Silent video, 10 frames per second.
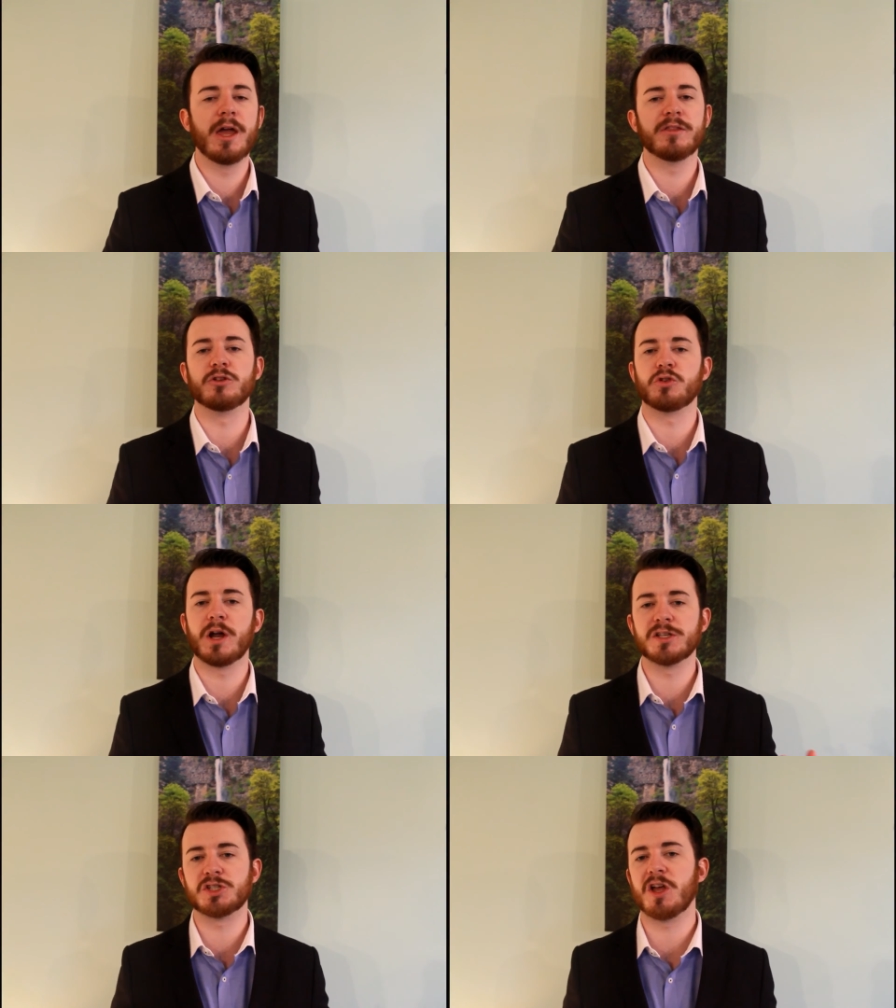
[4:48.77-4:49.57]
They're
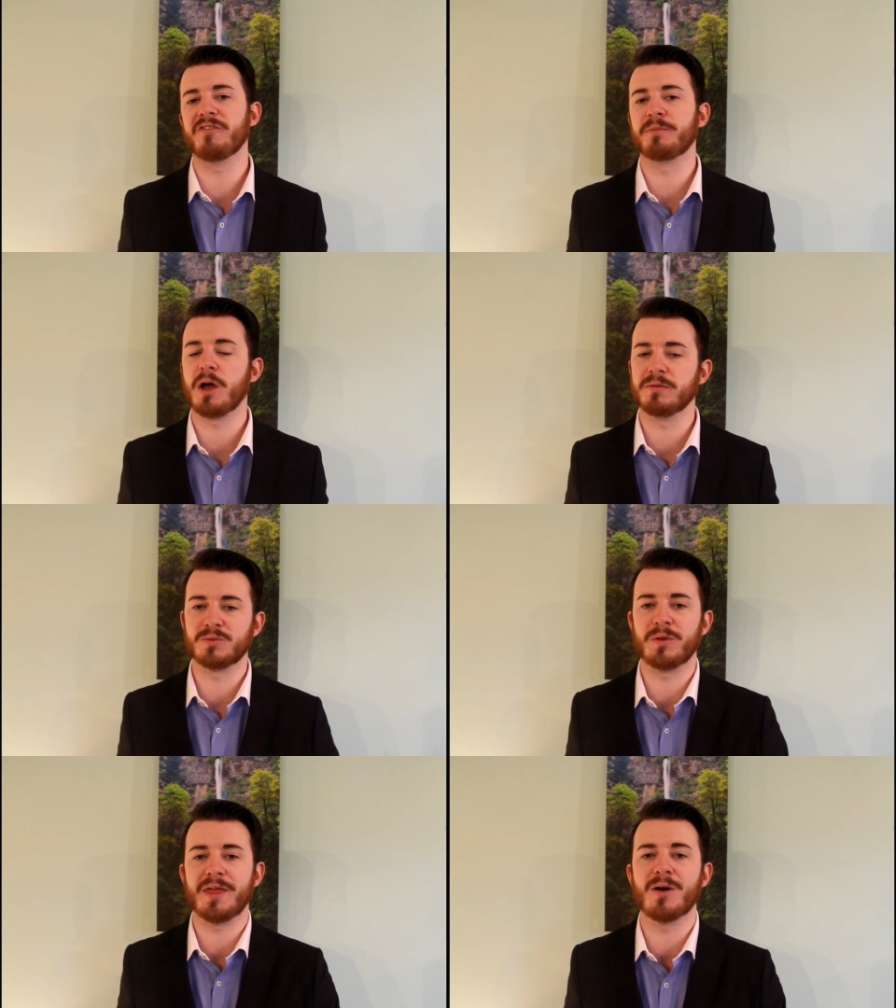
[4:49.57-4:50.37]
trying to solve
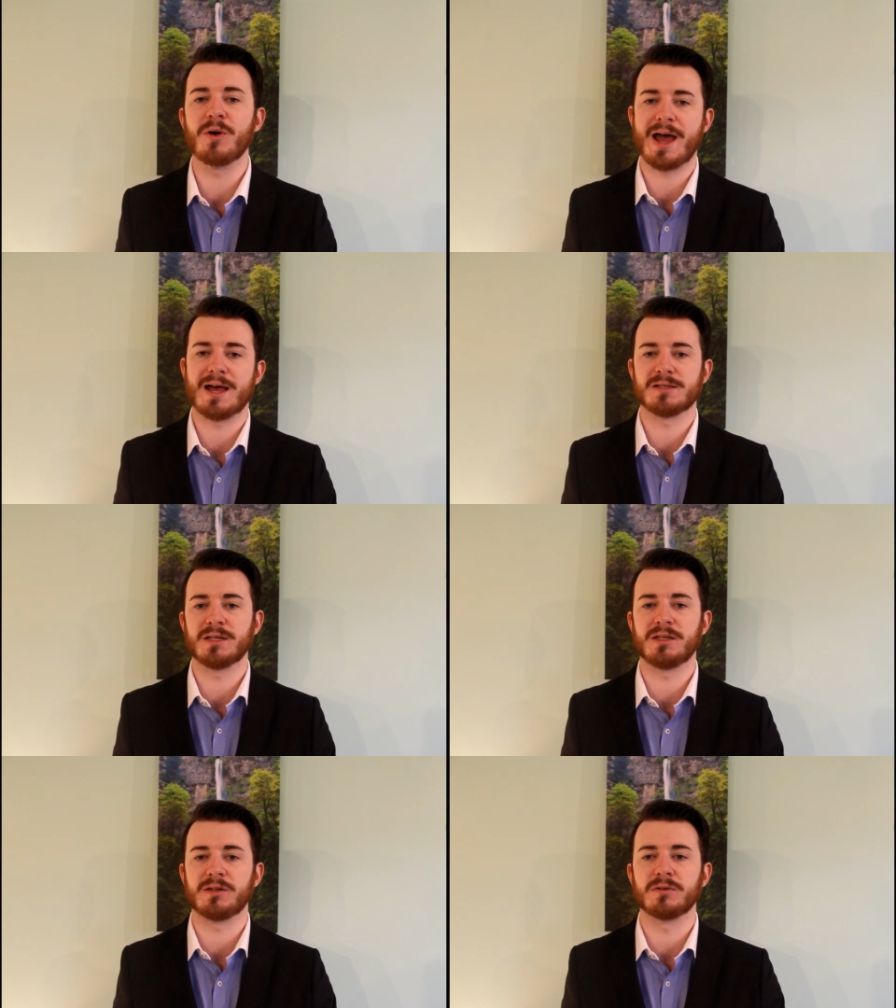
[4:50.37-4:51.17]
problems without
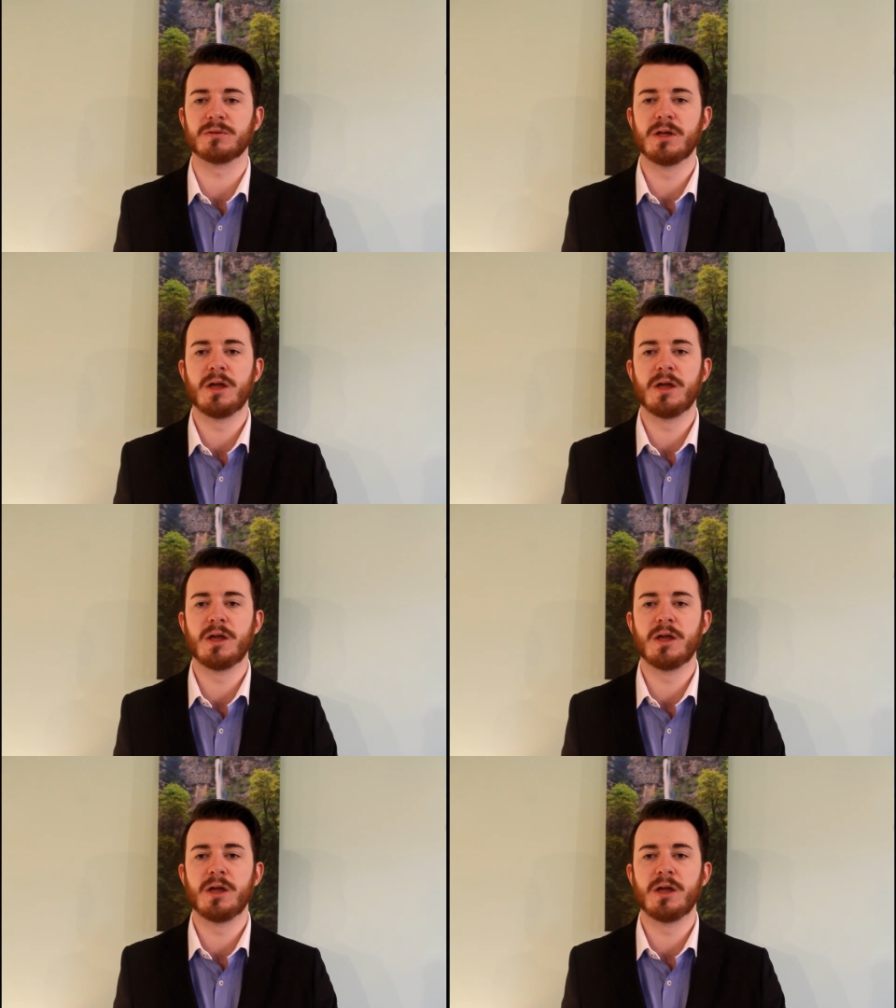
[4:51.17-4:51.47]
asking you.